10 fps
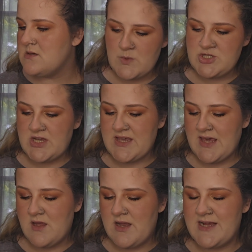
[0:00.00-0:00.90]
Which,
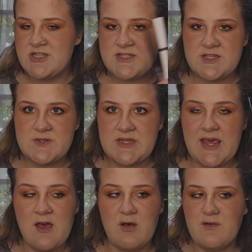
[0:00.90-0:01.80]
again, I just use the
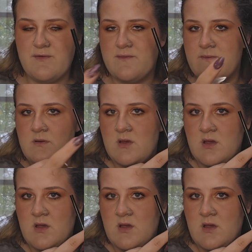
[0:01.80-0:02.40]
e.l.f.